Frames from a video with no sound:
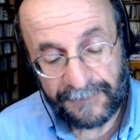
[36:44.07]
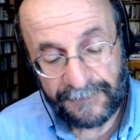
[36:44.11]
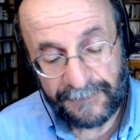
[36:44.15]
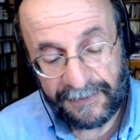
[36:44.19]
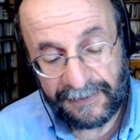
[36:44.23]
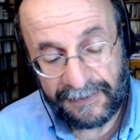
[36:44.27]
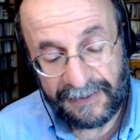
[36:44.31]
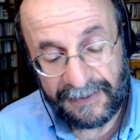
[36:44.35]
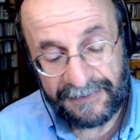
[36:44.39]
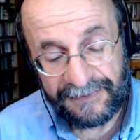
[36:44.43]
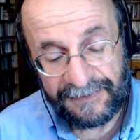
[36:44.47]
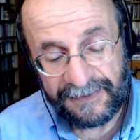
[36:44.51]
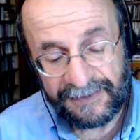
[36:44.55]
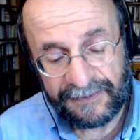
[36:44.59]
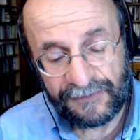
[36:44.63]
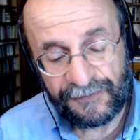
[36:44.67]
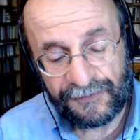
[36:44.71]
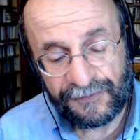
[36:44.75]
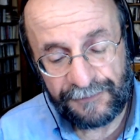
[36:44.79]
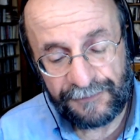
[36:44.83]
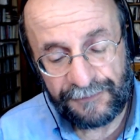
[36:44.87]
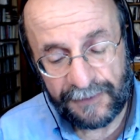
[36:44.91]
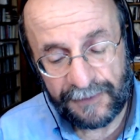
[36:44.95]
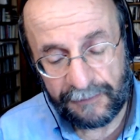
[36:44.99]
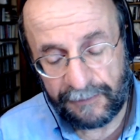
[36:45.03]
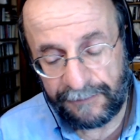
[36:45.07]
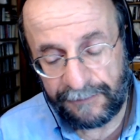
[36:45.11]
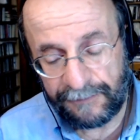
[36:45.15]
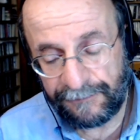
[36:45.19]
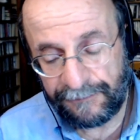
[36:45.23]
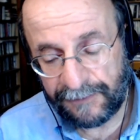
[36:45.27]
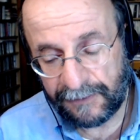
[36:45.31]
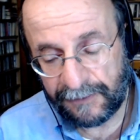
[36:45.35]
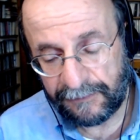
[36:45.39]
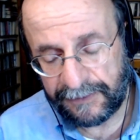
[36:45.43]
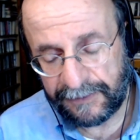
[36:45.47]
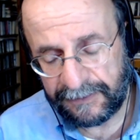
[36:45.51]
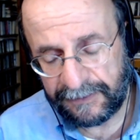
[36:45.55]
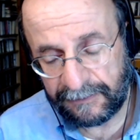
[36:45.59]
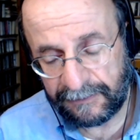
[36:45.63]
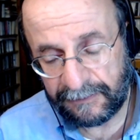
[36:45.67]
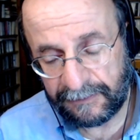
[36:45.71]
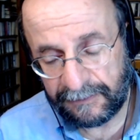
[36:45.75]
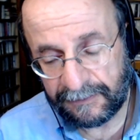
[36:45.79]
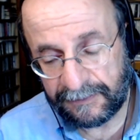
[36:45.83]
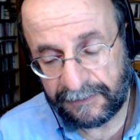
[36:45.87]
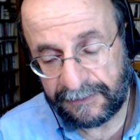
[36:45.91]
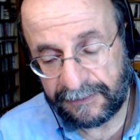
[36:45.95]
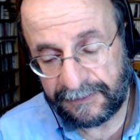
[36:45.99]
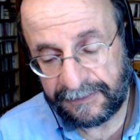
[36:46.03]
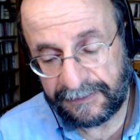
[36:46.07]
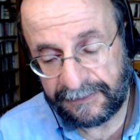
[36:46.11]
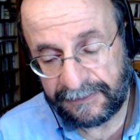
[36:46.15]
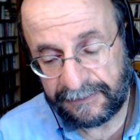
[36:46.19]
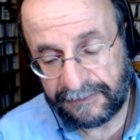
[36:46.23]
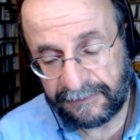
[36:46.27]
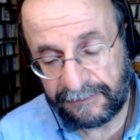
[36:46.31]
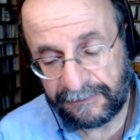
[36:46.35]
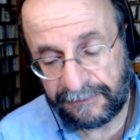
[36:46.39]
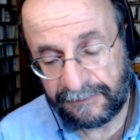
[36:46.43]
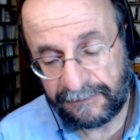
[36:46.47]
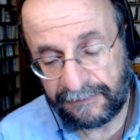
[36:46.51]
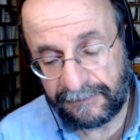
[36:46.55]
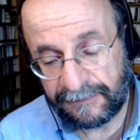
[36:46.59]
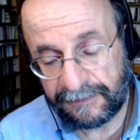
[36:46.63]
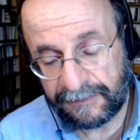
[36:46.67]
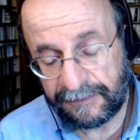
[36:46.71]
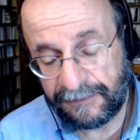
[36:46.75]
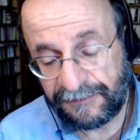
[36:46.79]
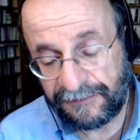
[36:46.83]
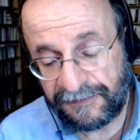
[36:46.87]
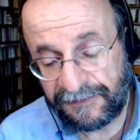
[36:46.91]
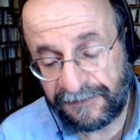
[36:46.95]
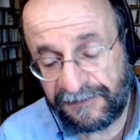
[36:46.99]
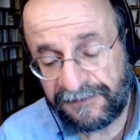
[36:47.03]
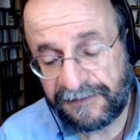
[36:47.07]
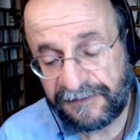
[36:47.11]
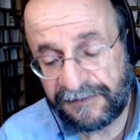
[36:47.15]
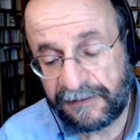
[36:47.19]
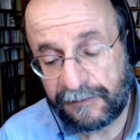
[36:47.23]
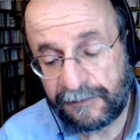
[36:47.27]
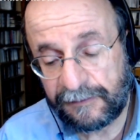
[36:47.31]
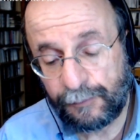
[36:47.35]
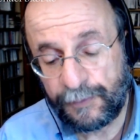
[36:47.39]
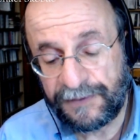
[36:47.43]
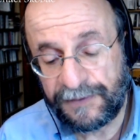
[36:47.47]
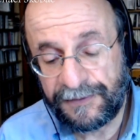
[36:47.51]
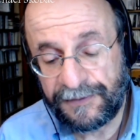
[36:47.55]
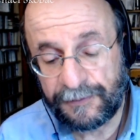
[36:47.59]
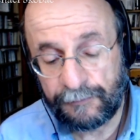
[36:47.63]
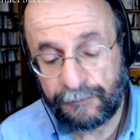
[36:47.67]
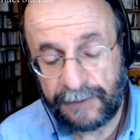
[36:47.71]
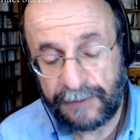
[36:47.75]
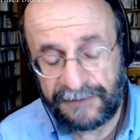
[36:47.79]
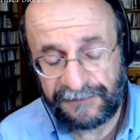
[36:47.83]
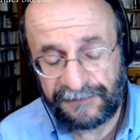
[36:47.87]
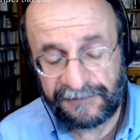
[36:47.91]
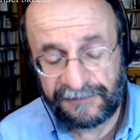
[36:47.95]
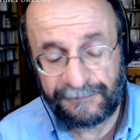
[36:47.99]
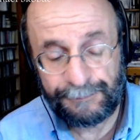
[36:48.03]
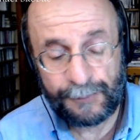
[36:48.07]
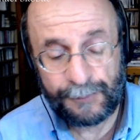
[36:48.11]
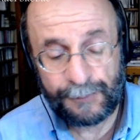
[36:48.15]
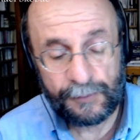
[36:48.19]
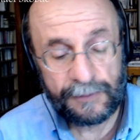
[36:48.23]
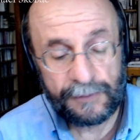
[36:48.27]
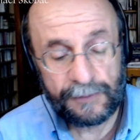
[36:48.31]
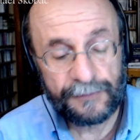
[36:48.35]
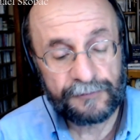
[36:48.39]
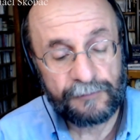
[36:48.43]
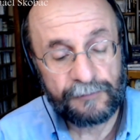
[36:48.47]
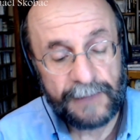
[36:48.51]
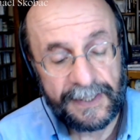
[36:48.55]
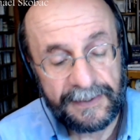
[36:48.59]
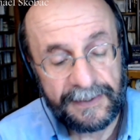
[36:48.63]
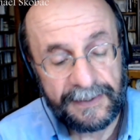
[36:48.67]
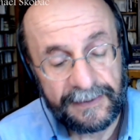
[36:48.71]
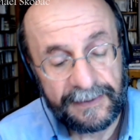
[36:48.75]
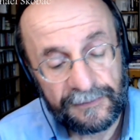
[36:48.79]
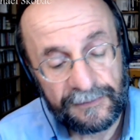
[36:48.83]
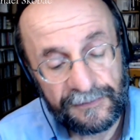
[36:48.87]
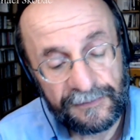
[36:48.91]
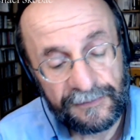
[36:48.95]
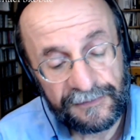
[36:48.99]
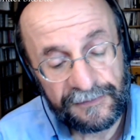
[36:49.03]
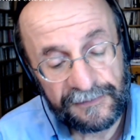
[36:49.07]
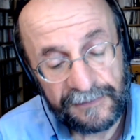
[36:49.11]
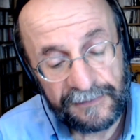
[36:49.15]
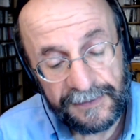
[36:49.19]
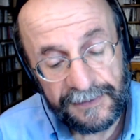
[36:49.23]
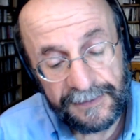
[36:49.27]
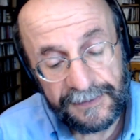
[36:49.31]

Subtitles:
And I think it's very, very consistent with the rest of Paul's writings.